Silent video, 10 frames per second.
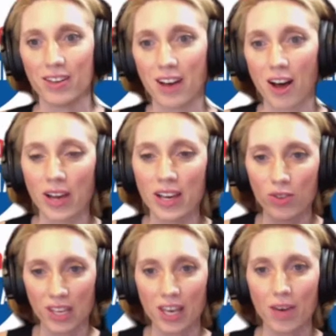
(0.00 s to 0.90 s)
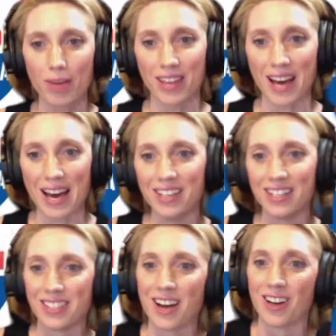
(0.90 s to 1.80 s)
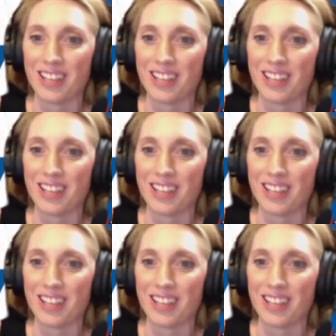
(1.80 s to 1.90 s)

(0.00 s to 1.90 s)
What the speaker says: I'll let you finish about that.